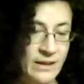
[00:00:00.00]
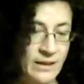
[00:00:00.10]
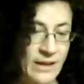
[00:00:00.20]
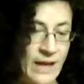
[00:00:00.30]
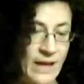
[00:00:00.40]

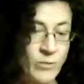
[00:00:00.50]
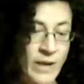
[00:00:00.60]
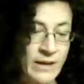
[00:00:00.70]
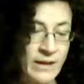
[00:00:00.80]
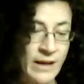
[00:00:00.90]
And
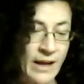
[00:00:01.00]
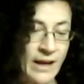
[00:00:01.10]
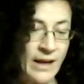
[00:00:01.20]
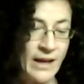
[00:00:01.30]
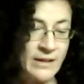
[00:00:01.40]
when
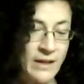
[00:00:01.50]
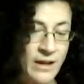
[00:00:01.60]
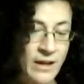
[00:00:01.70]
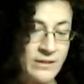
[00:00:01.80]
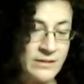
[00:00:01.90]
at
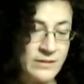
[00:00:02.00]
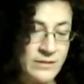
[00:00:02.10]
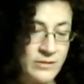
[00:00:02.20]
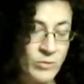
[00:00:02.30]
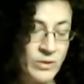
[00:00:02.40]
last the
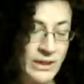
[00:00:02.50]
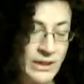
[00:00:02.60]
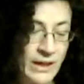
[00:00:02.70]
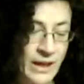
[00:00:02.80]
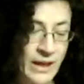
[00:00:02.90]
morning
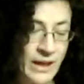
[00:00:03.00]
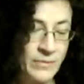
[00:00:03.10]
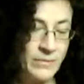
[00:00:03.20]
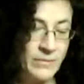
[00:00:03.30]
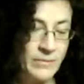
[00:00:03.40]
came,
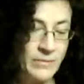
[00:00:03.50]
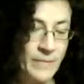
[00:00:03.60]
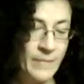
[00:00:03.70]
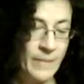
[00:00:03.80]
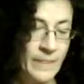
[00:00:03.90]

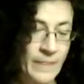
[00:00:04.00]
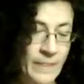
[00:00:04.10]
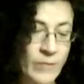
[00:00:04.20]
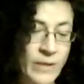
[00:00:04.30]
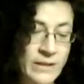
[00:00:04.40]

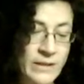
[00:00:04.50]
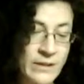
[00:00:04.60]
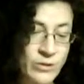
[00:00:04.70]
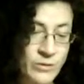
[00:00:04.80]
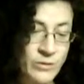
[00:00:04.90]
and when they
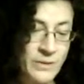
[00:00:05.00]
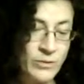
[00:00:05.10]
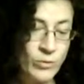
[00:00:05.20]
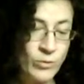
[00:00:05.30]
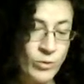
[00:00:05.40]
took me
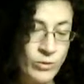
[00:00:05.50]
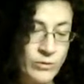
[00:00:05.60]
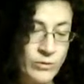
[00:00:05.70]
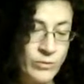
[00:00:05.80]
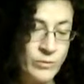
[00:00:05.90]
through all the
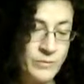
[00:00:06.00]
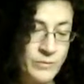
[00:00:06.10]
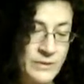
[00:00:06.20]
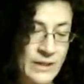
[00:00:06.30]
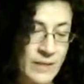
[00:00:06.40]

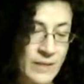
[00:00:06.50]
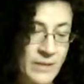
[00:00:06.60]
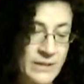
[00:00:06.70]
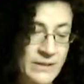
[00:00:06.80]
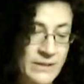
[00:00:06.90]
rooms that I
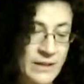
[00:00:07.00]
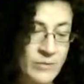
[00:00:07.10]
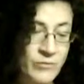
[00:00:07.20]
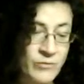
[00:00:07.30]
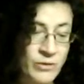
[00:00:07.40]
might see
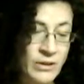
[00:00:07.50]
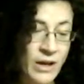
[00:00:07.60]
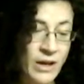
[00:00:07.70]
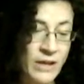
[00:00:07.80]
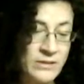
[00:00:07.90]
them for the
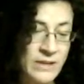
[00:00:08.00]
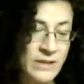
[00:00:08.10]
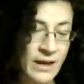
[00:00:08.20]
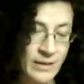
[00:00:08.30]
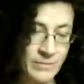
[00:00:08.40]
last
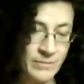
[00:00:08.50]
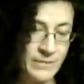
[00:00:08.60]
time,